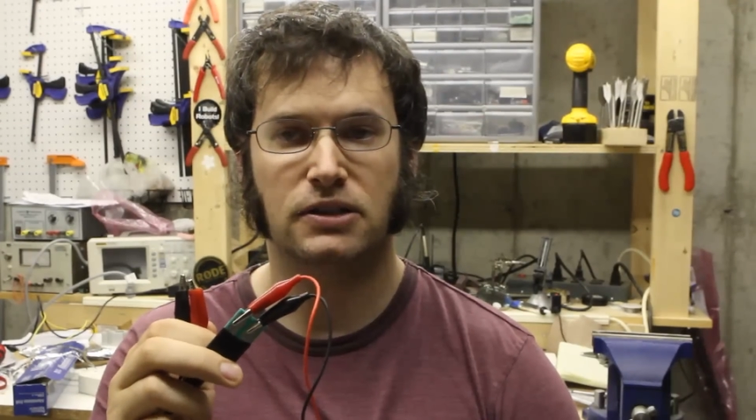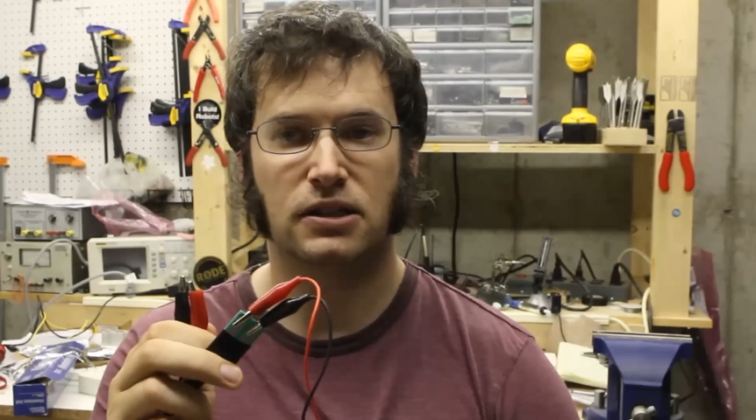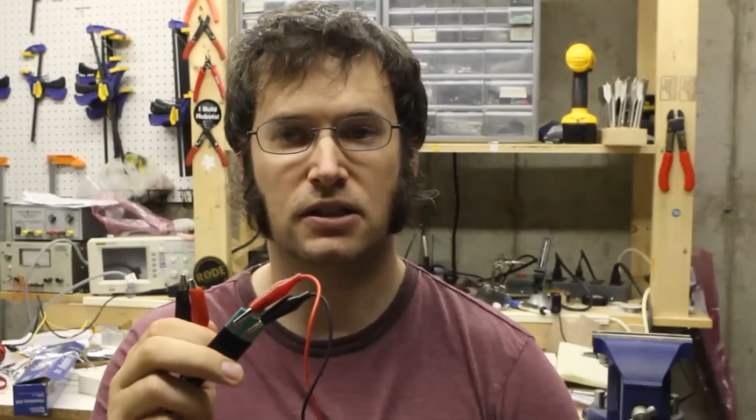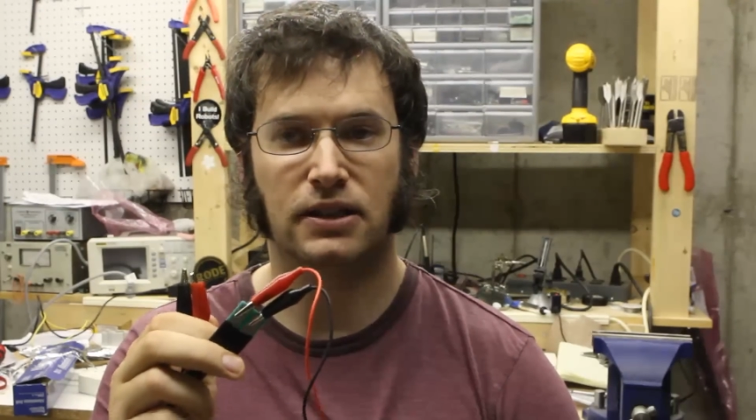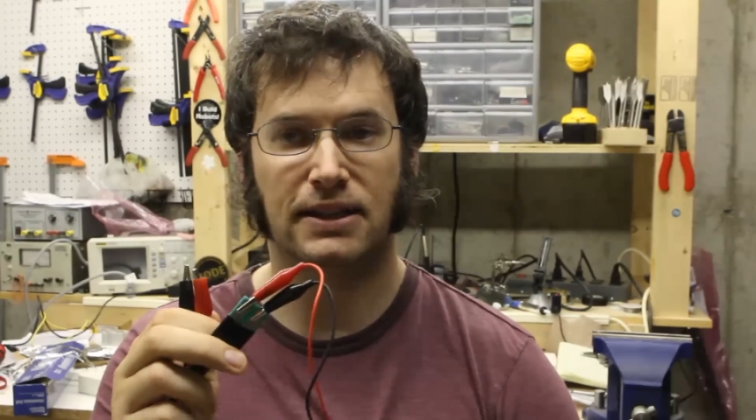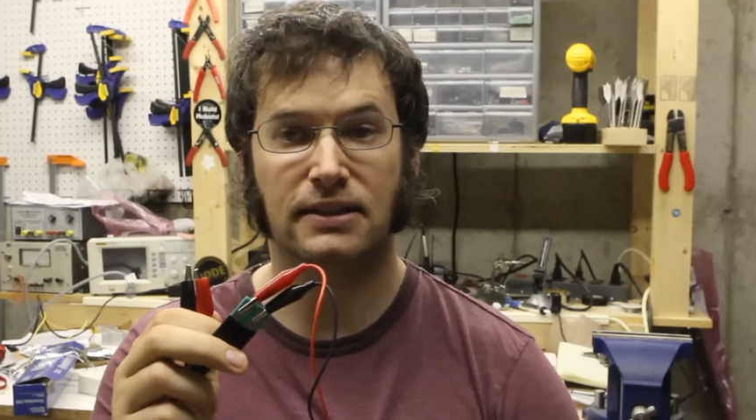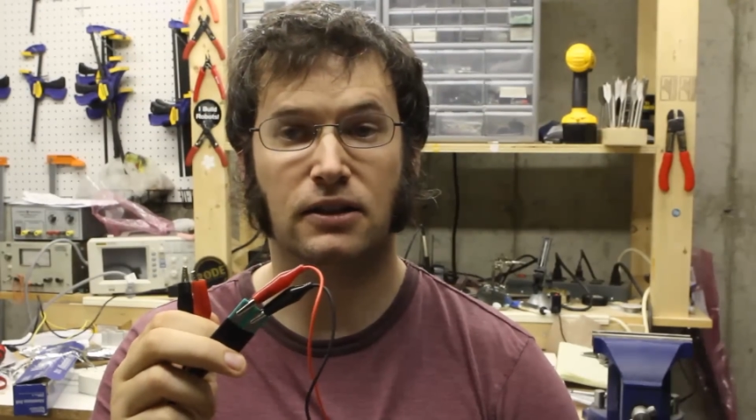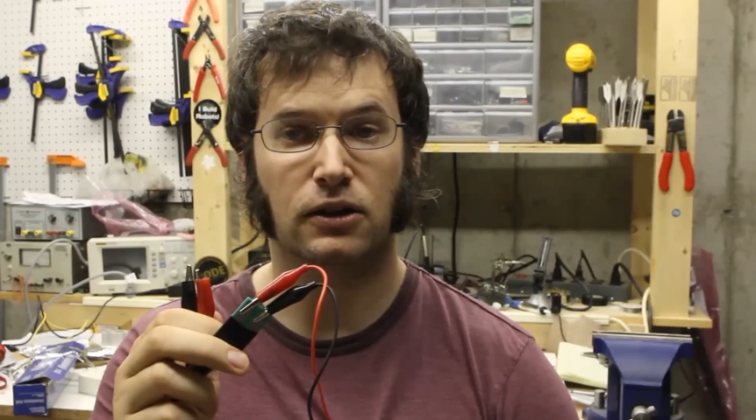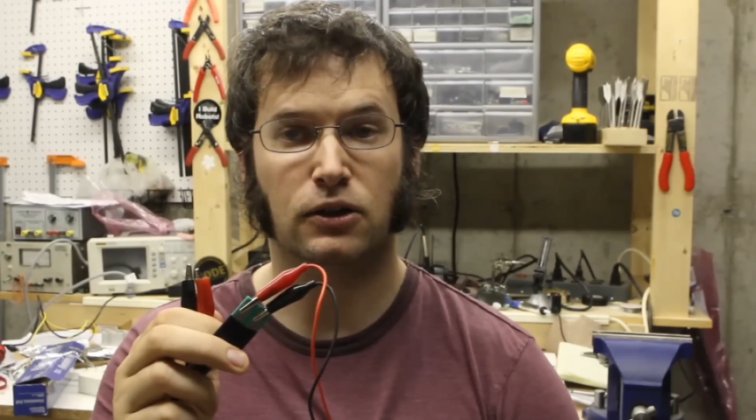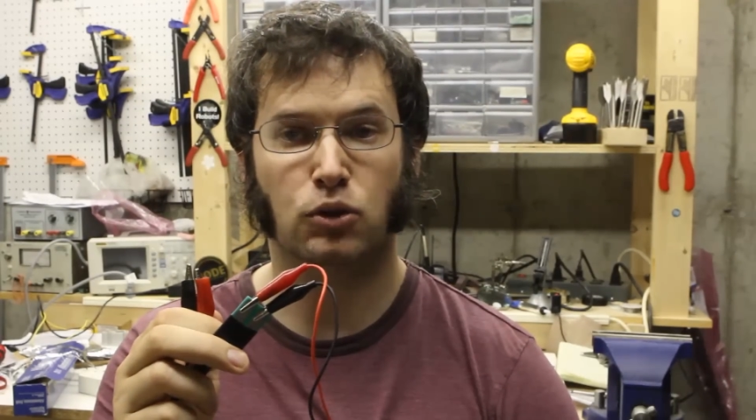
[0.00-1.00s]
to
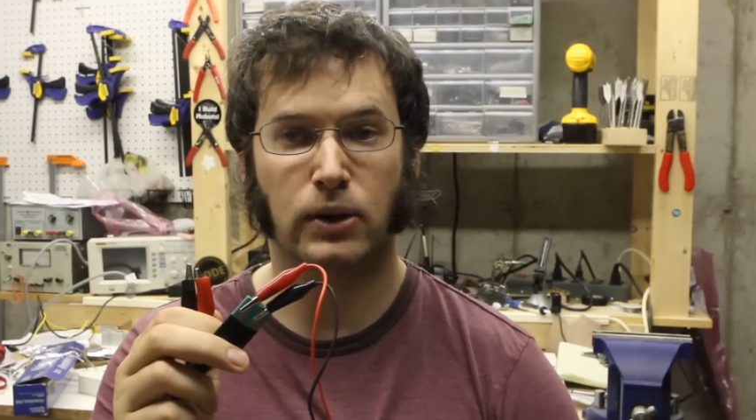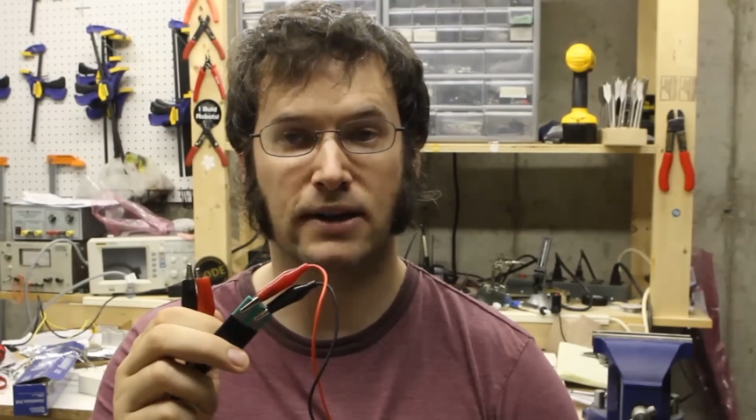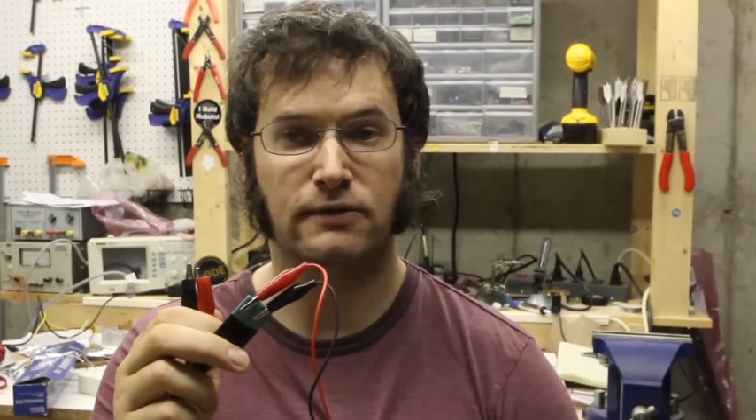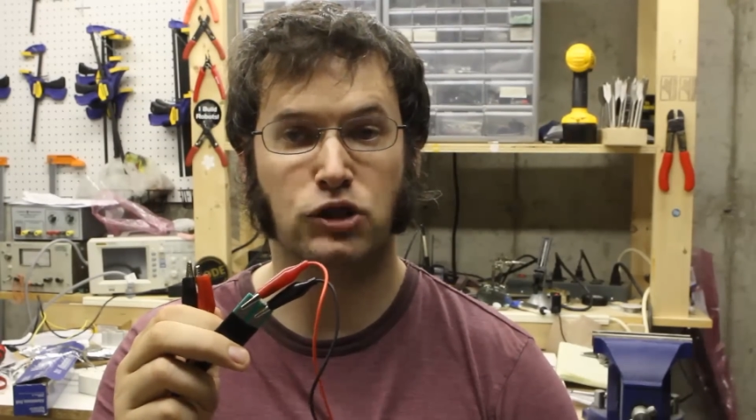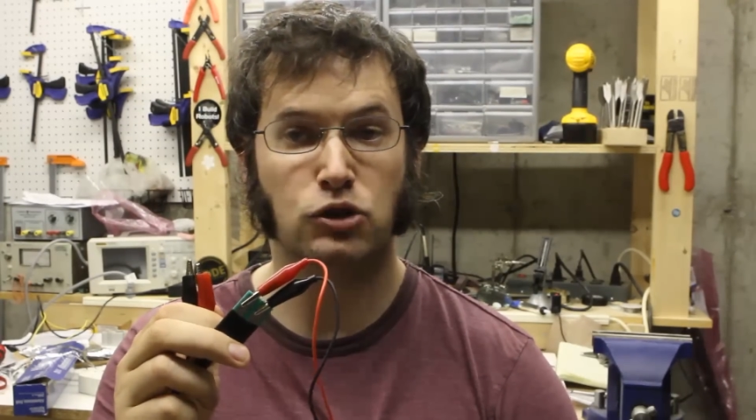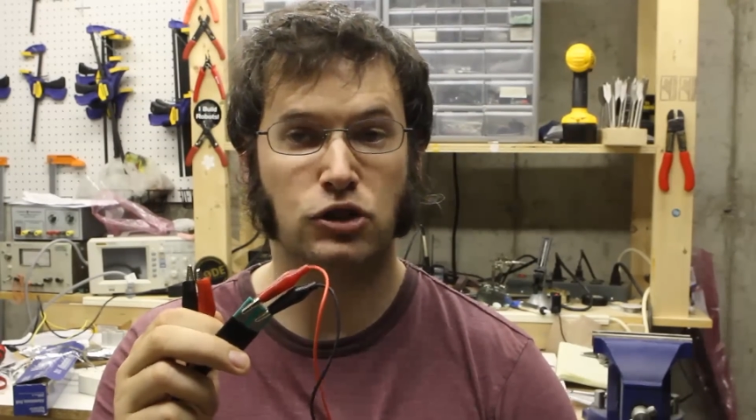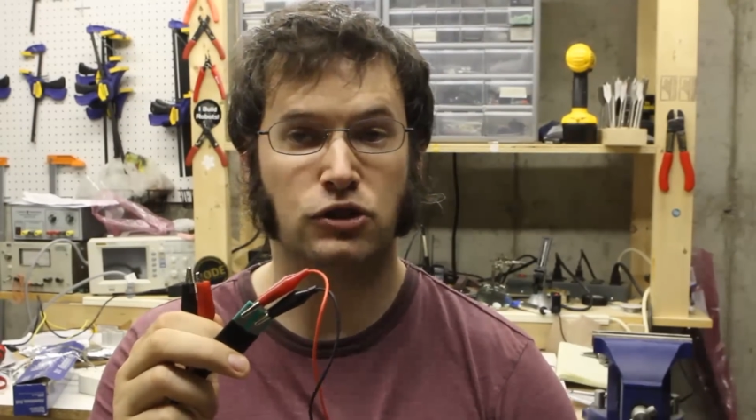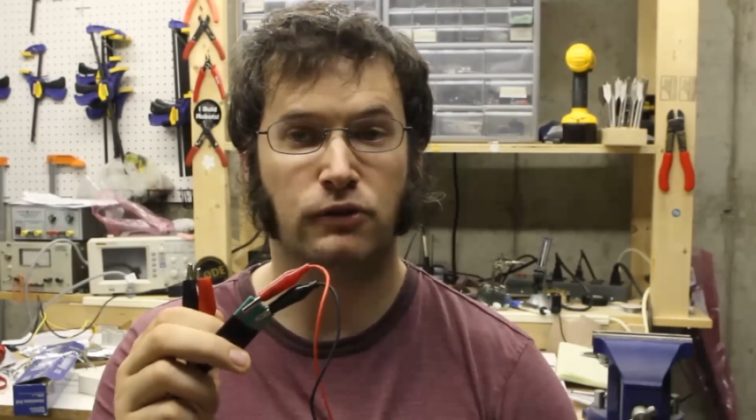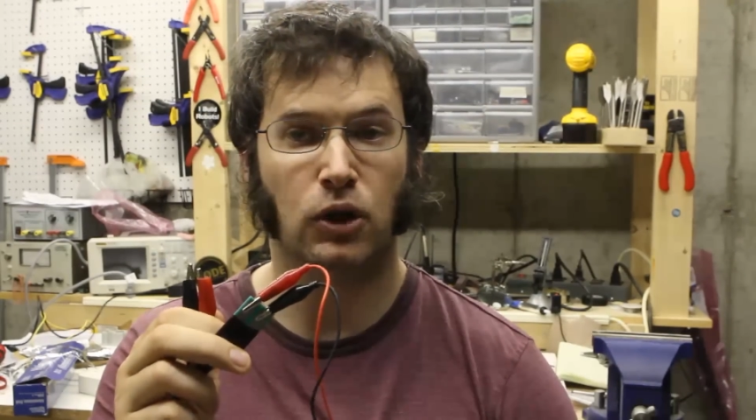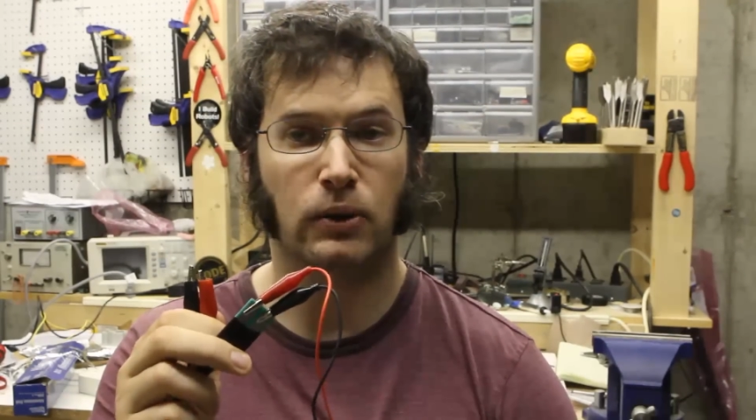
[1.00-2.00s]
get the creative
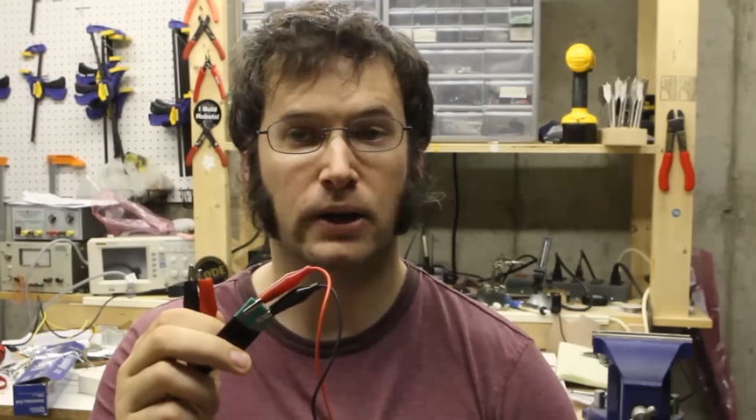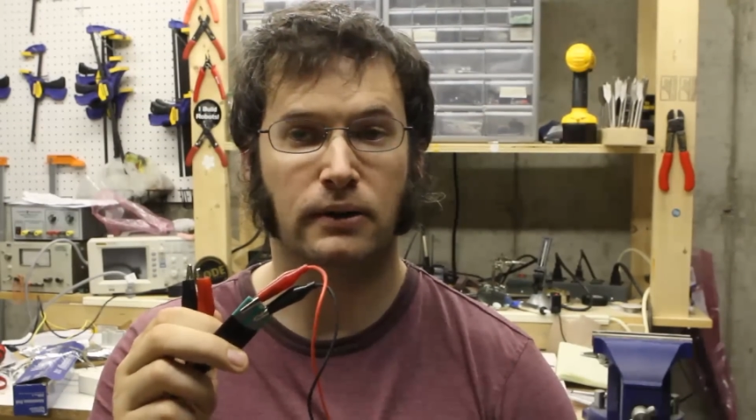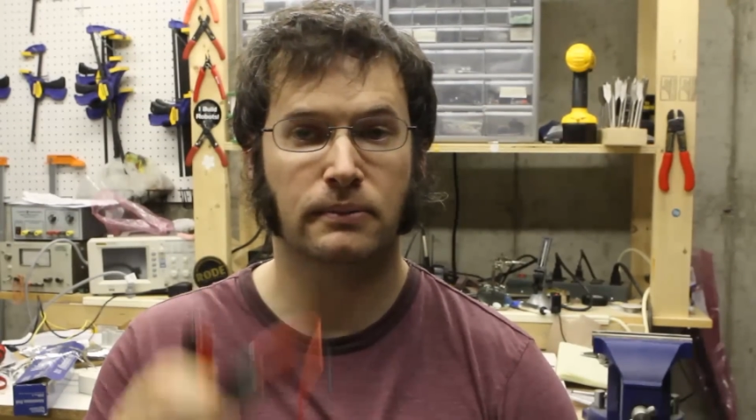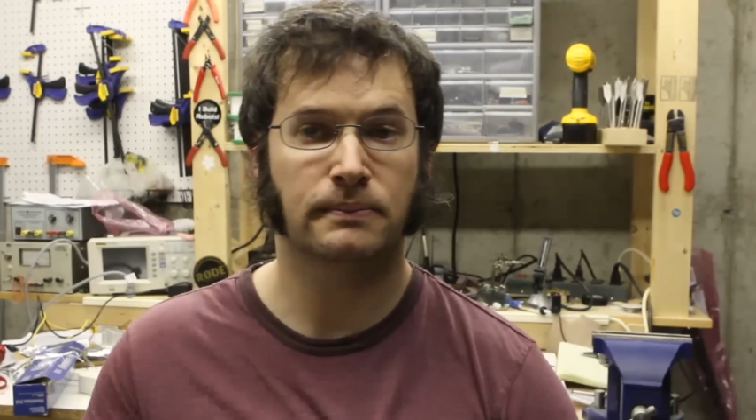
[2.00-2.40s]
juices flowing.